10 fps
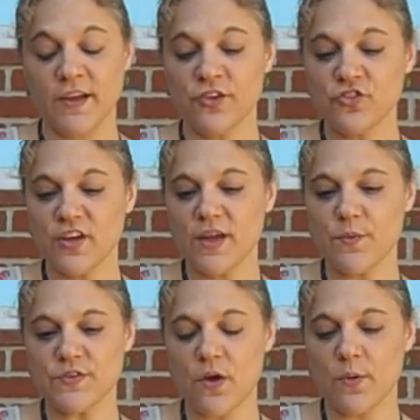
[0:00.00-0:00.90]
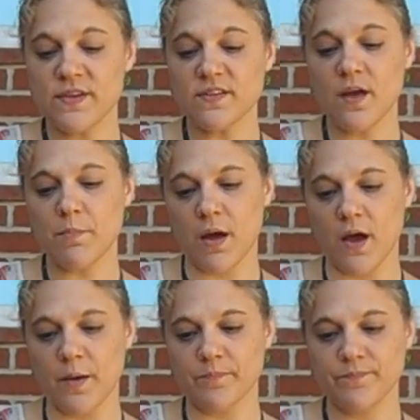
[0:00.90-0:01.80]
She was always a
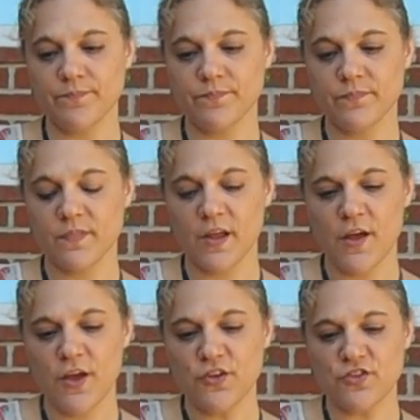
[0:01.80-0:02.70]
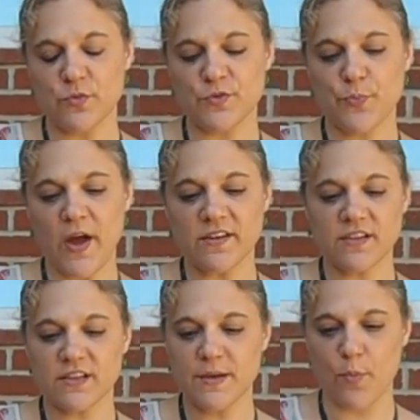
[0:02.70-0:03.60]
mom. She was
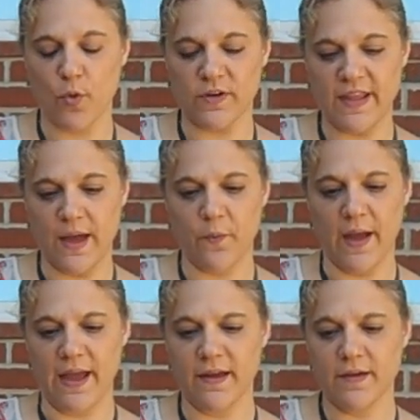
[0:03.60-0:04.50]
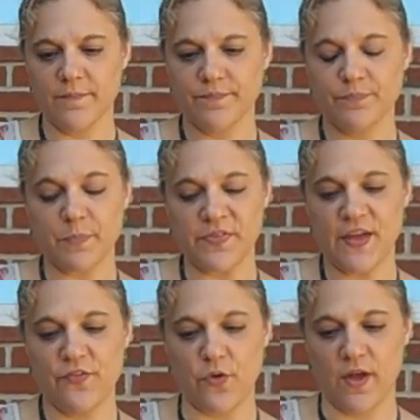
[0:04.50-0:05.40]
practically born that way, but
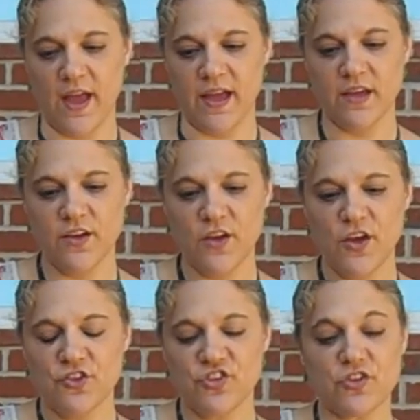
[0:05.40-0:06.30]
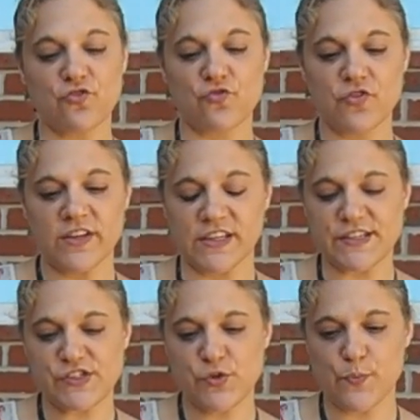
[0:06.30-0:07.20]
that's okay. She is really
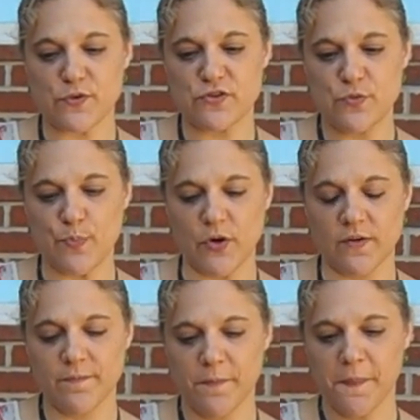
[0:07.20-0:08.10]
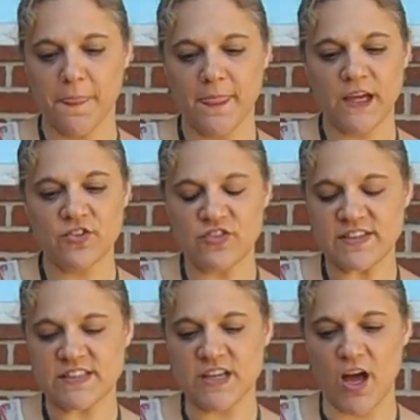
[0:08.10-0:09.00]
super duper. She
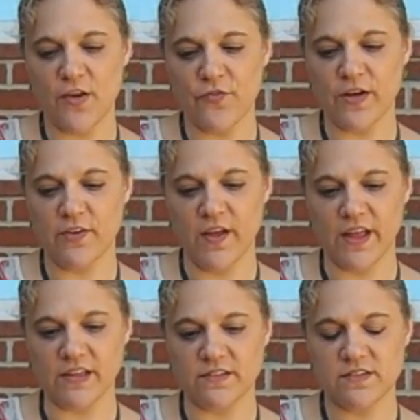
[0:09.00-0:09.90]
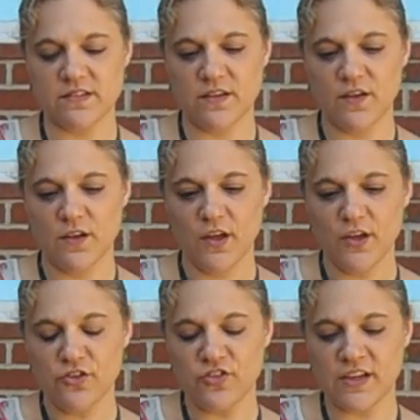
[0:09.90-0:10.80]
is not afraid of heights.
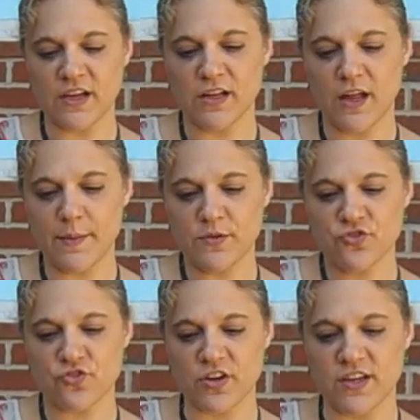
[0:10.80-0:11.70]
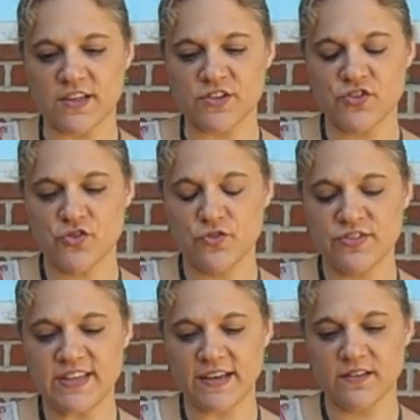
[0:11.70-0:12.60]
She can climb a tree in 2
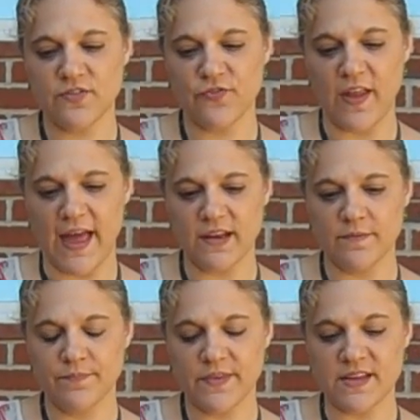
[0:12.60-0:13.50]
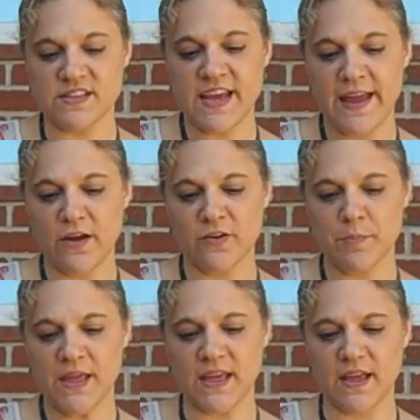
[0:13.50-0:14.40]
seconds flat and tear
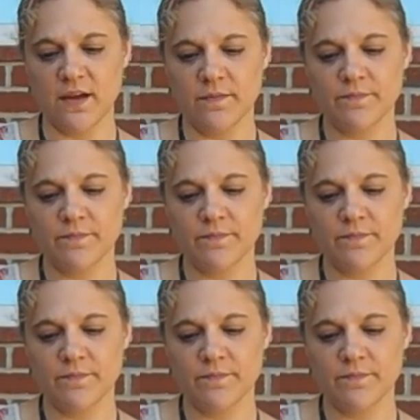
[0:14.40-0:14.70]
me,